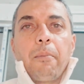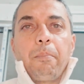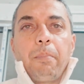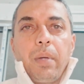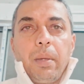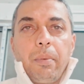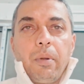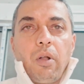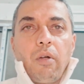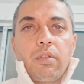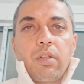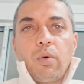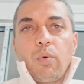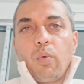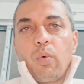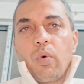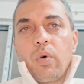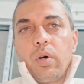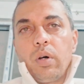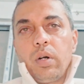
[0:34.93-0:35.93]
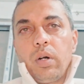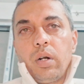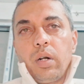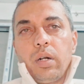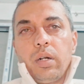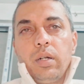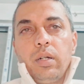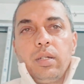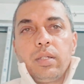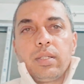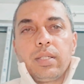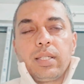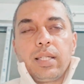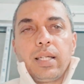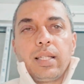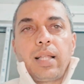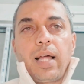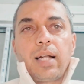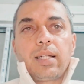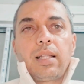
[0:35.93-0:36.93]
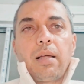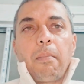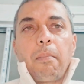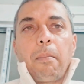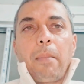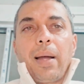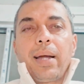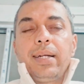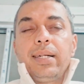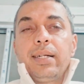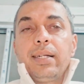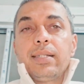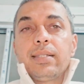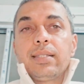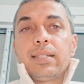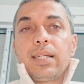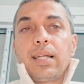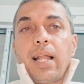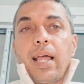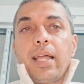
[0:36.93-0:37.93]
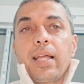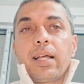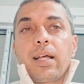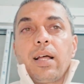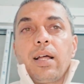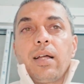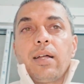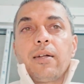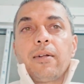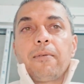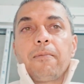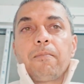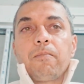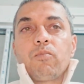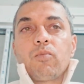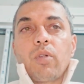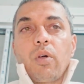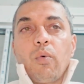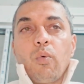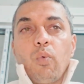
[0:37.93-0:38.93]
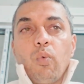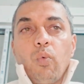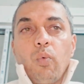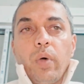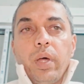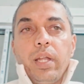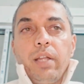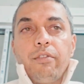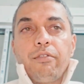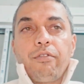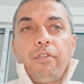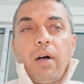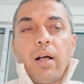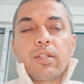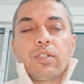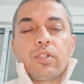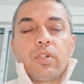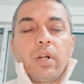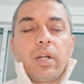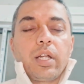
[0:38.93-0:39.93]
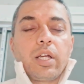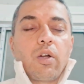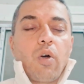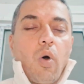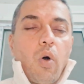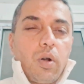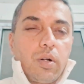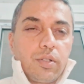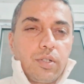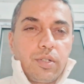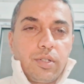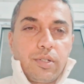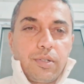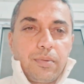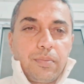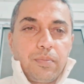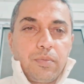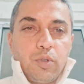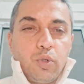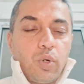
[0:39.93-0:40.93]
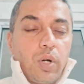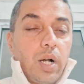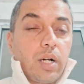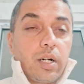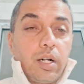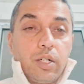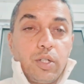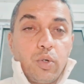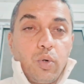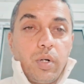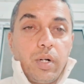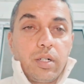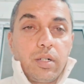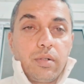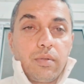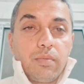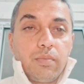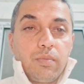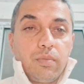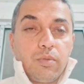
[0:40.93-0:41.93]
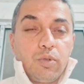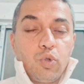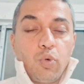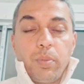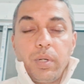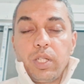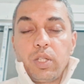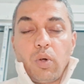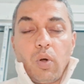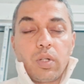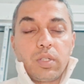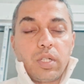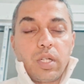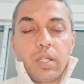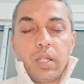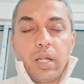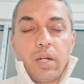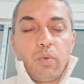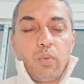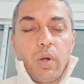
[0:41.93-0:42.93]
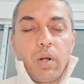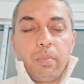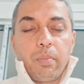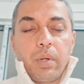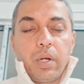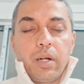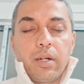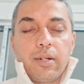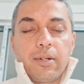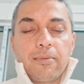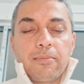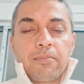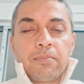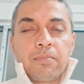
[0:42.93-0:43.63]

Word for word: People of the world say that the mind is like a very fast running horse. You can't control it. Too many thoughts are there in one minute.